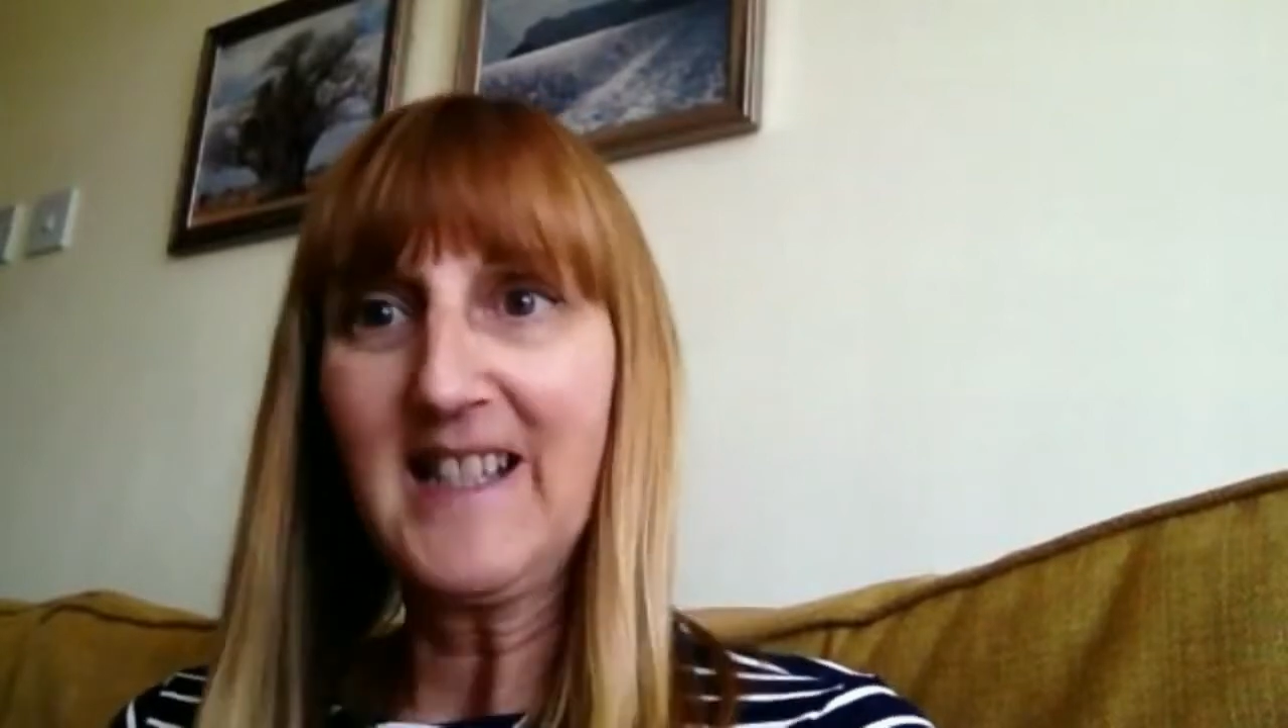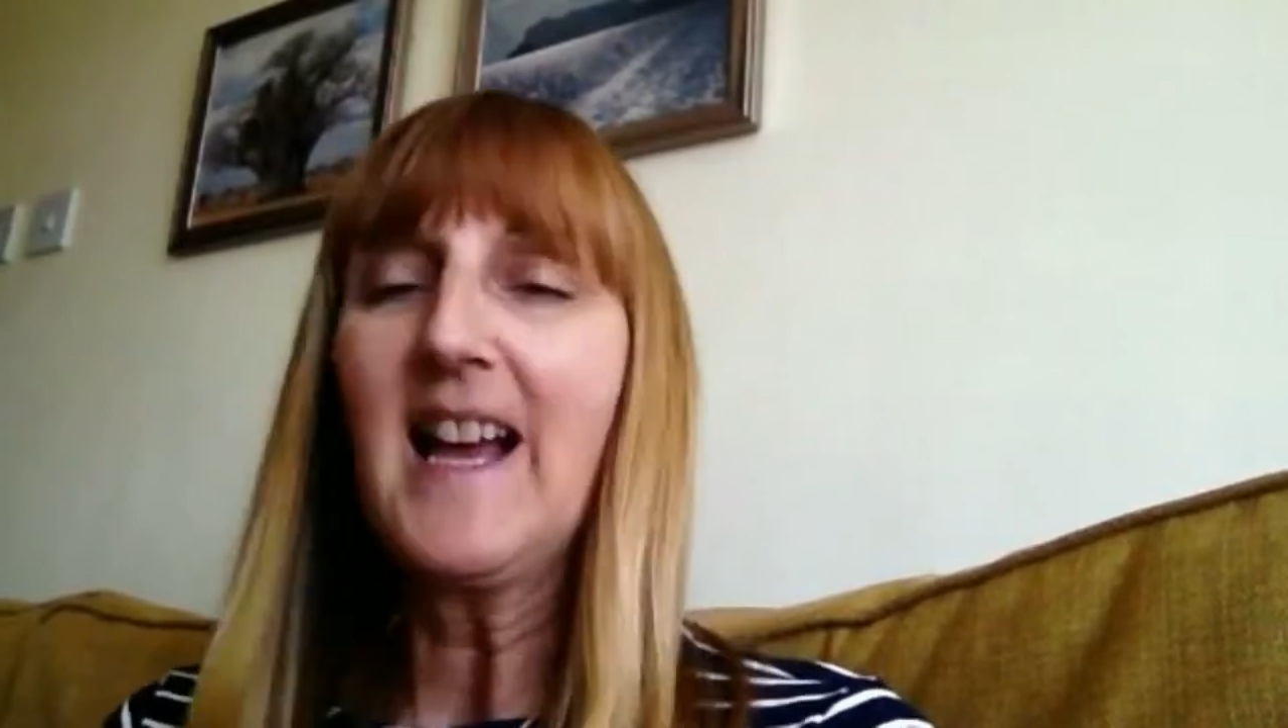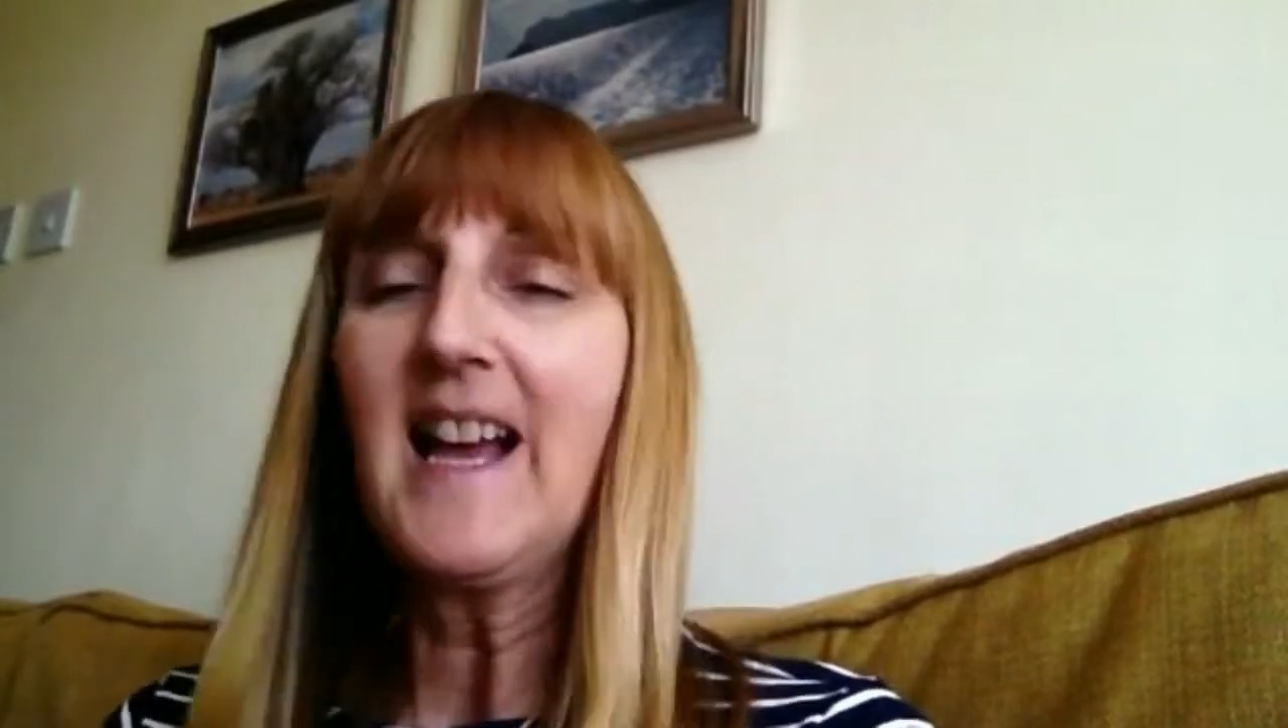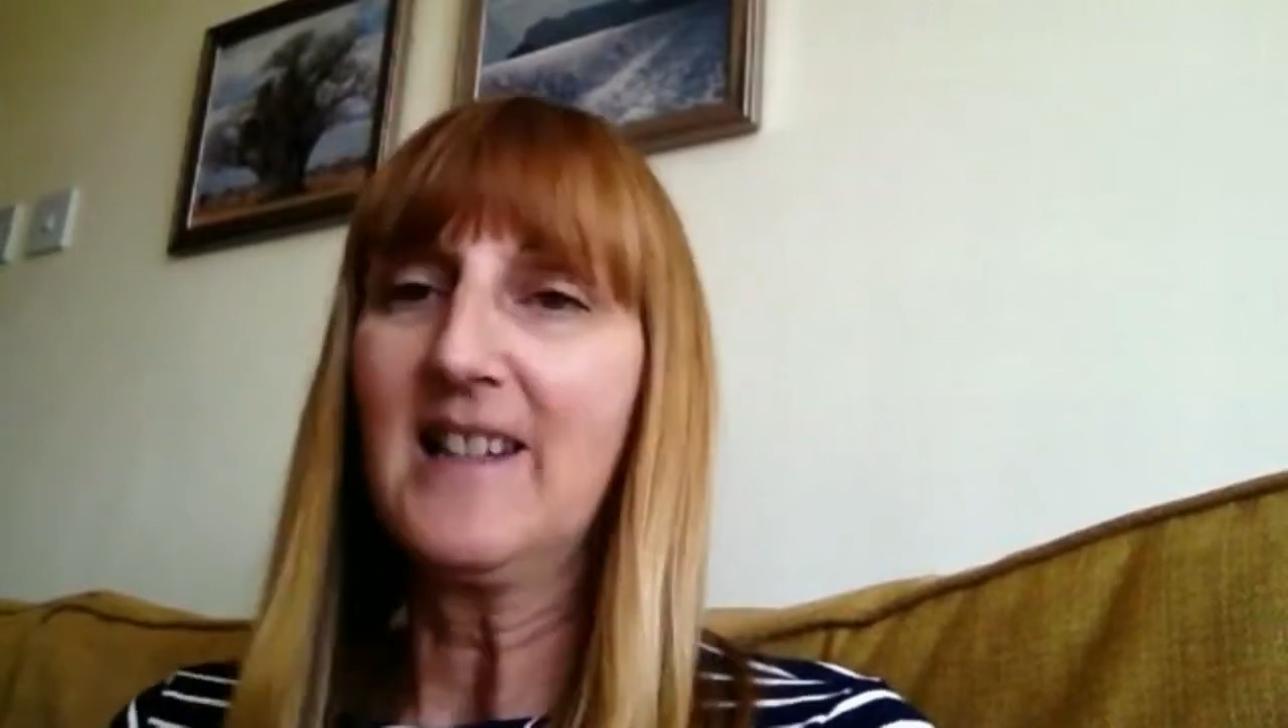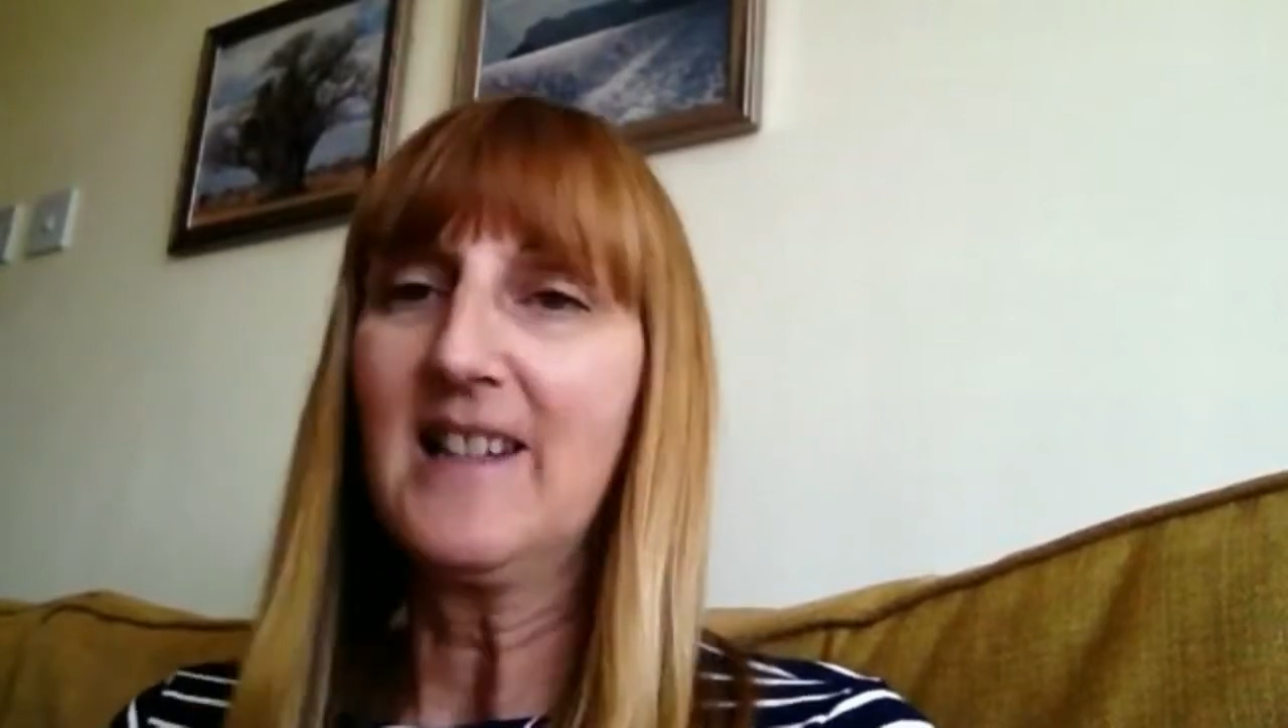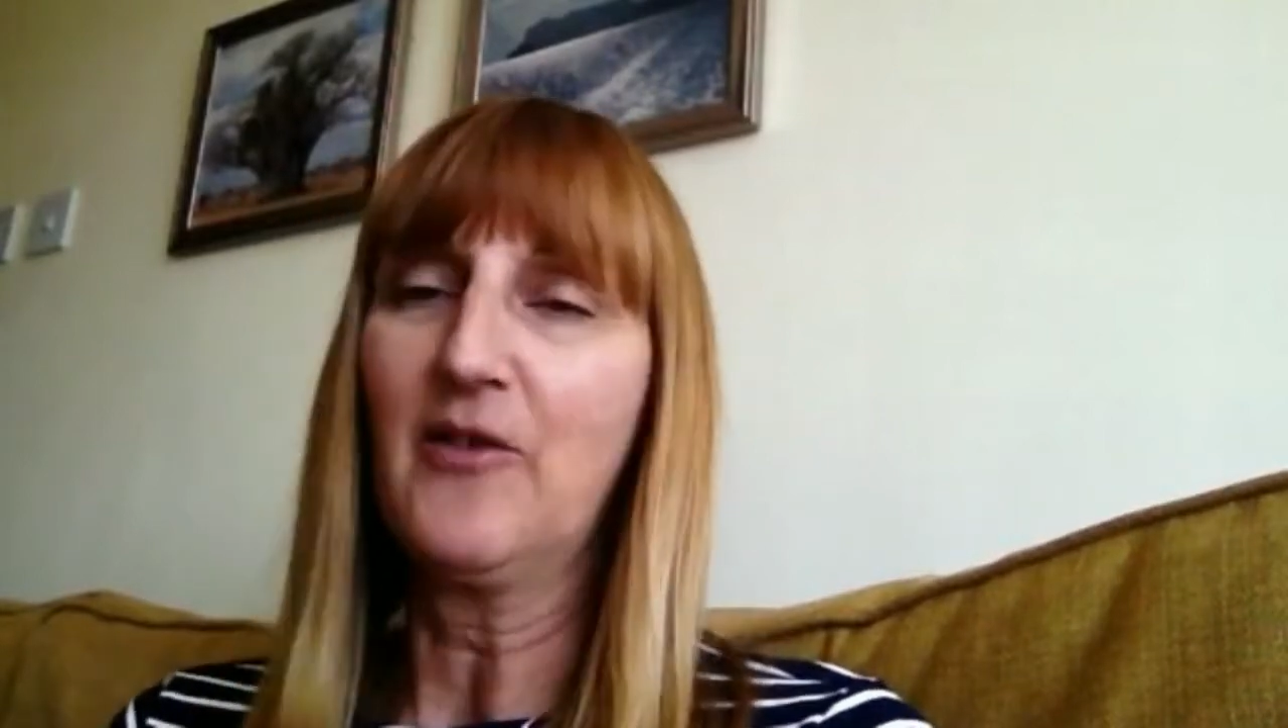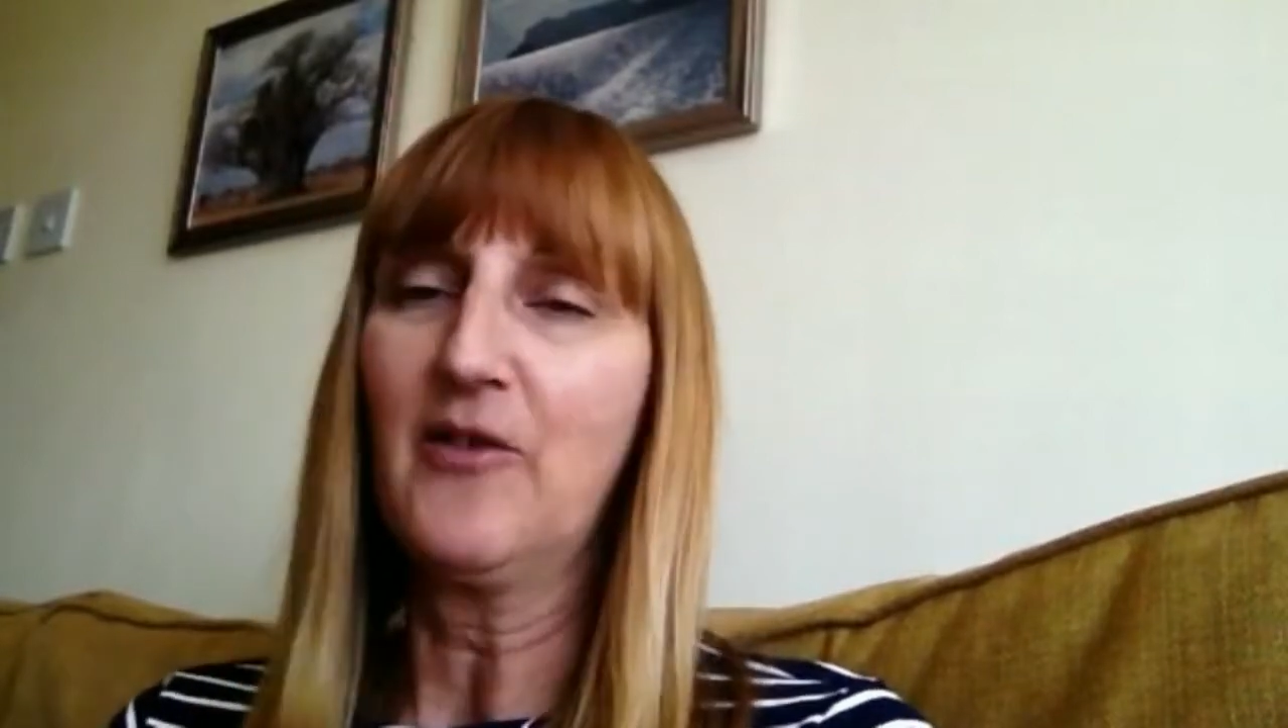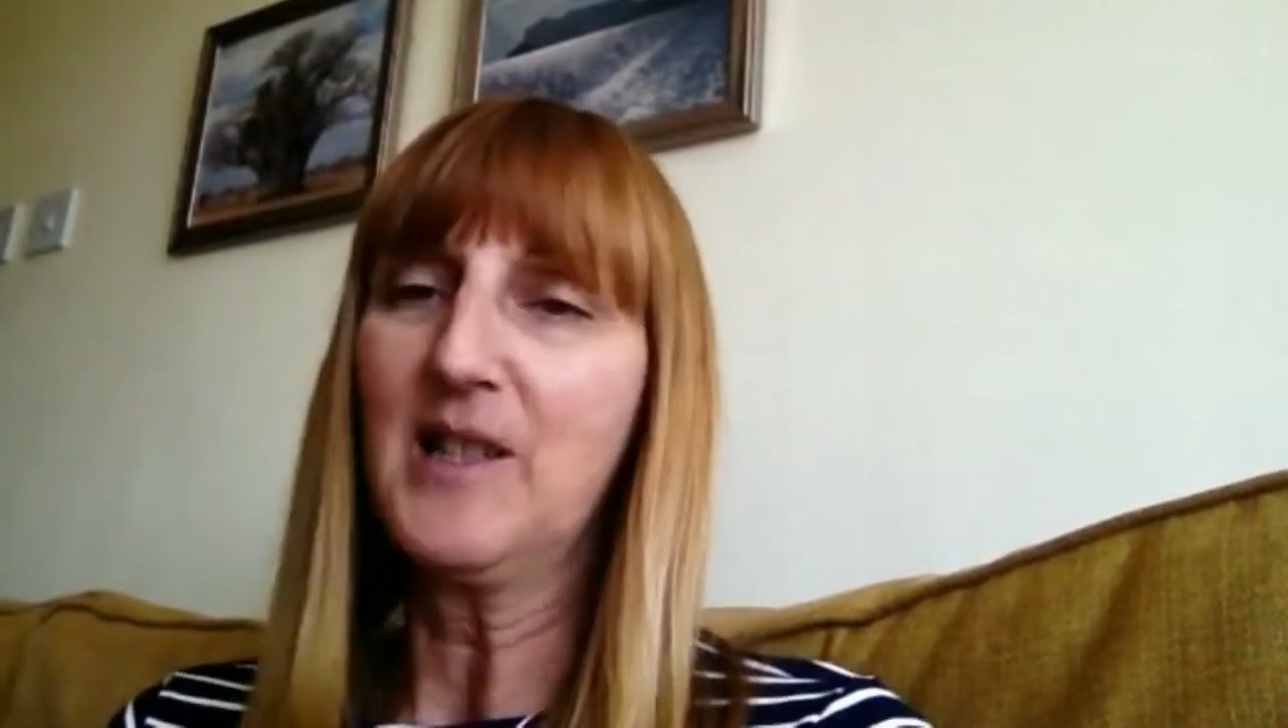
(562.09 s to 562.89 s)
exactly the